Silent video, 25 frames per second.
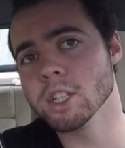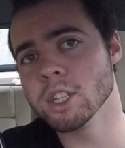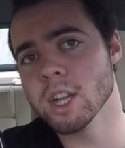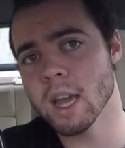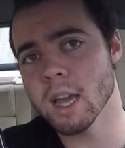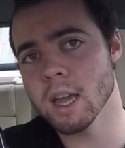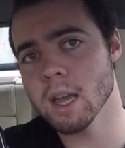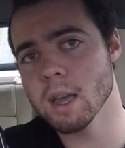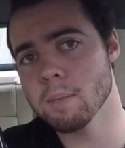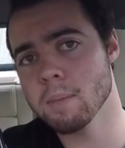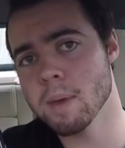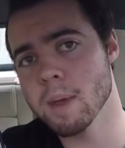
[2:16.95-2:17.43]

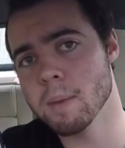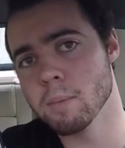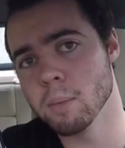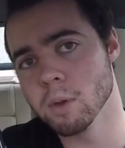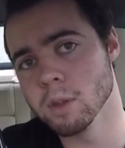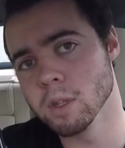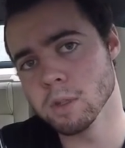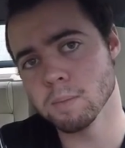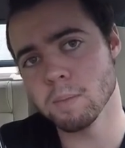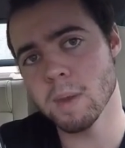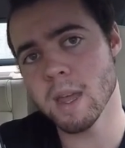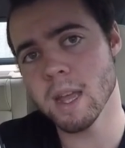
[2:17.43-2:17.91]
checking
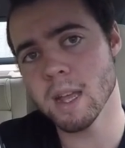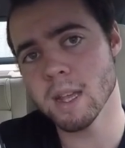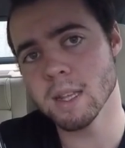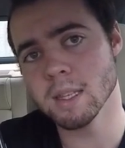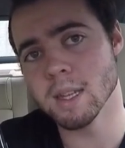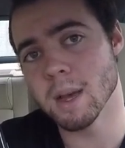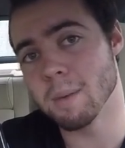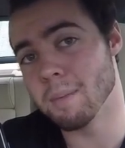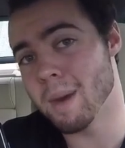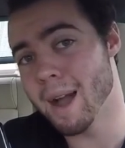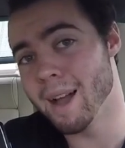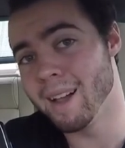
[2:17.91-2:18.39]
people's
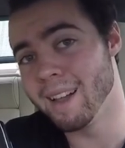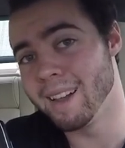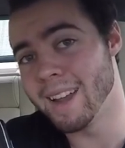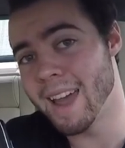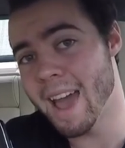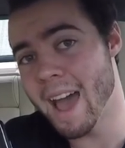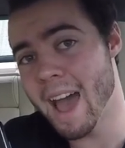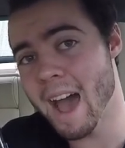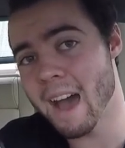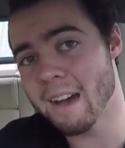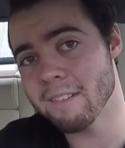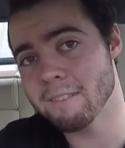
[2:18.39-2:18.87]
speeds 1.5
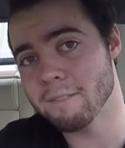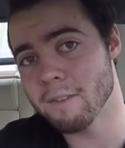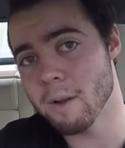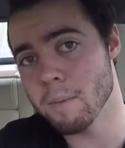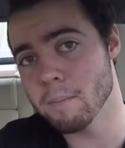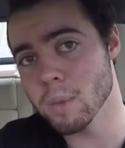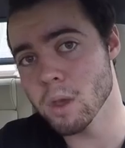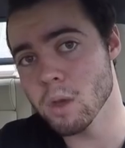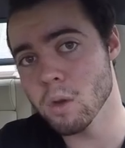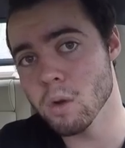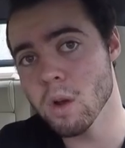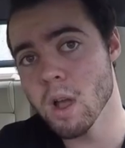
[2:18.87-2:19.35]
miles
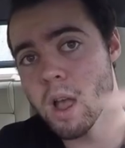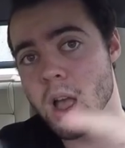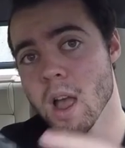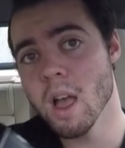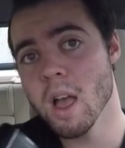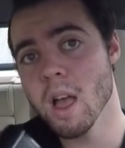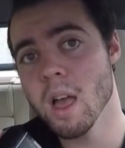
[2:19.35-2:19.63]
from you,